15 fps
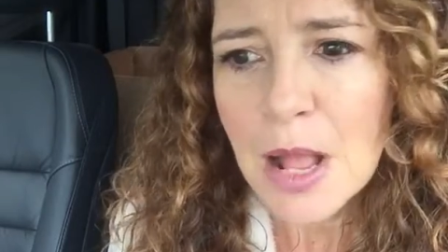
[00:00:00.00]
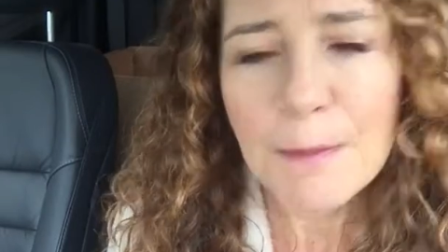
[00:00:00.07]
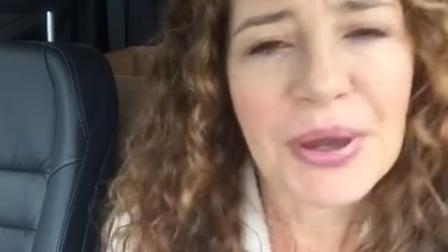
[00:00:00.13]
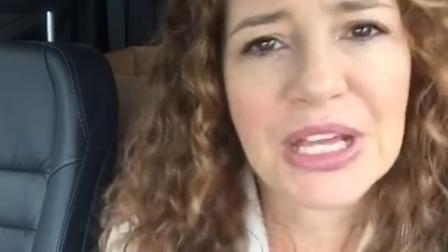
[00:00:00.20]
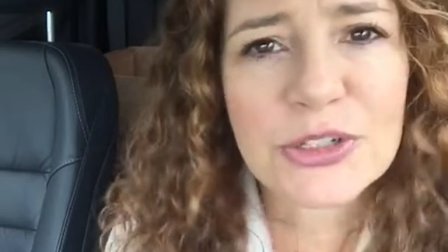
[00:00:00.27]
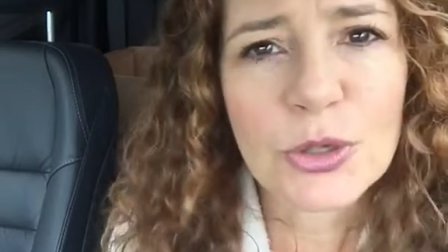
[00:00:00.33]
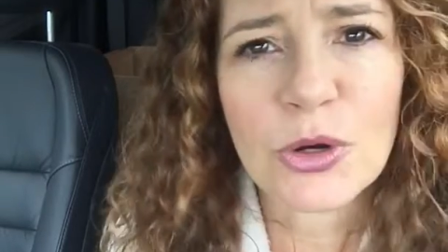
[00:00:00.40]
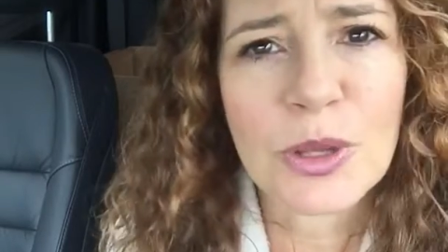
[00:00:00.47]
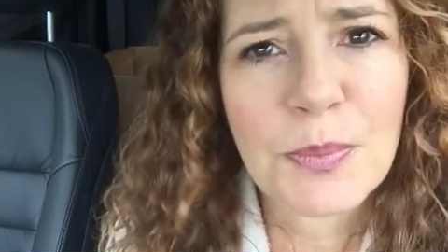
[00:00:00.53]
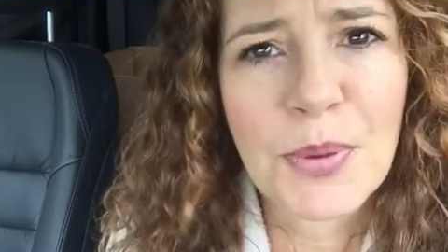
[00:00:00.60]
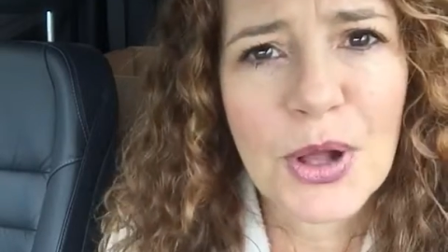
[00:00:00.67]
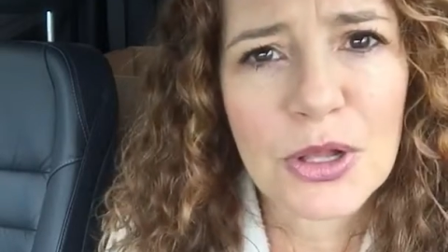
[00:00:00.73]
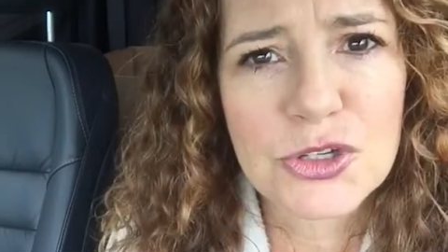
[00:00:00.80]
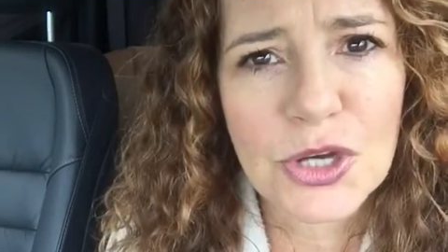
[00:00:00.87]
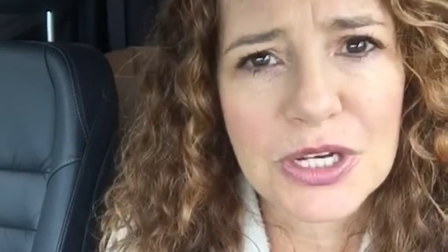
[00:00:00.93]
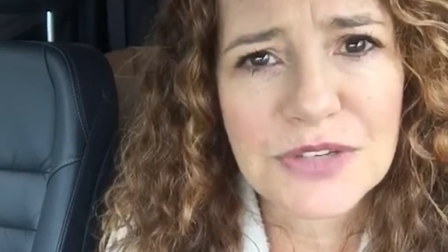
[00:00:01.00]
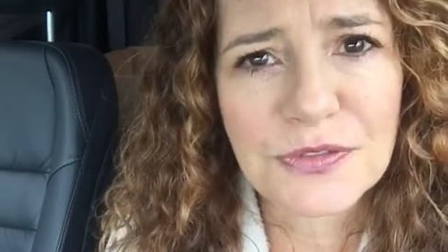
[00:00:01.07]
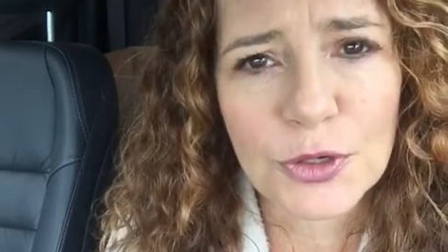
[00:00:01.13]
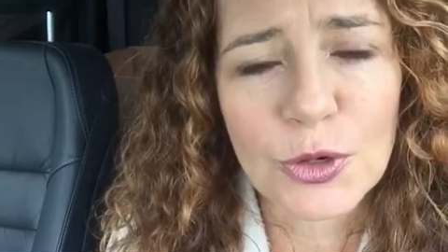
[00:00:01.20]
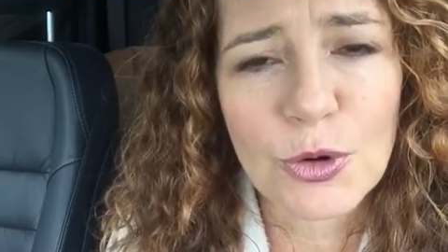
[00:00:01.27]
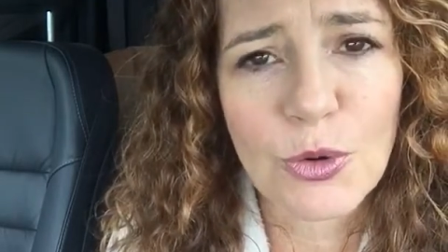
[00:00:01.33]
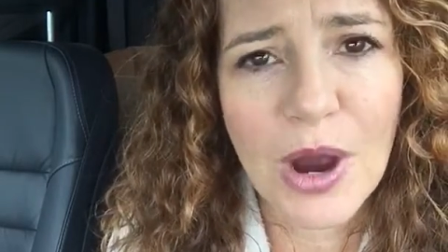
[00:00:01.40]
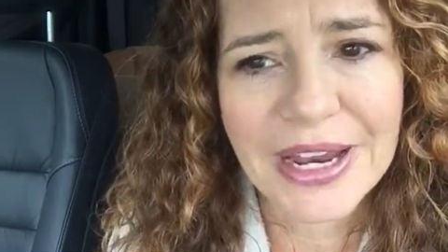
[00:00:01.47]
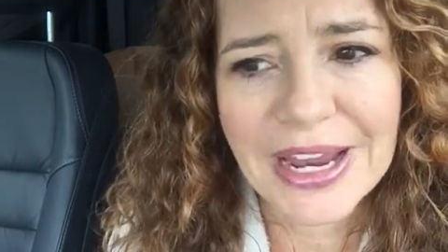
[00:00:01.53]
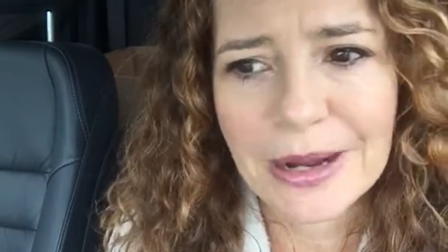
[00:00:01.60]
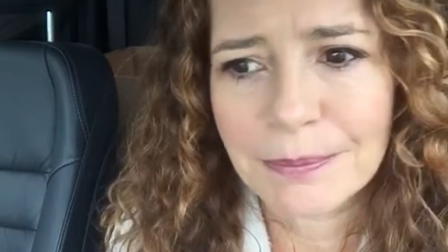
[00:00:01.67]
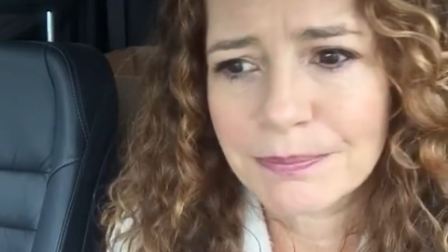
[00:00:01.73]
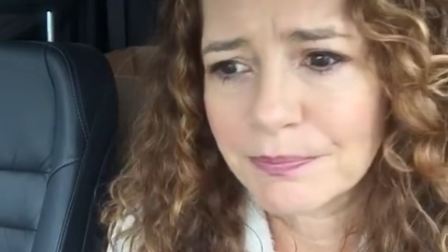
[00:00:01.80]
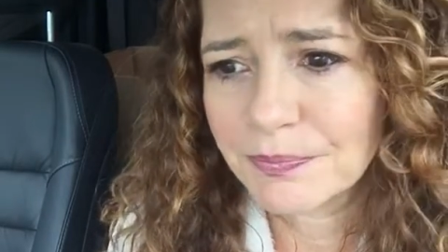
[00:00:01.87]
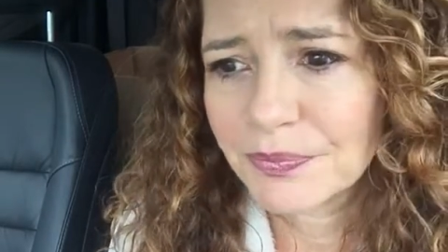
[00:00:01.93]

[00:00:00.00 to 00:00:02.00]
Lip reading: But I don't apologize for who I am.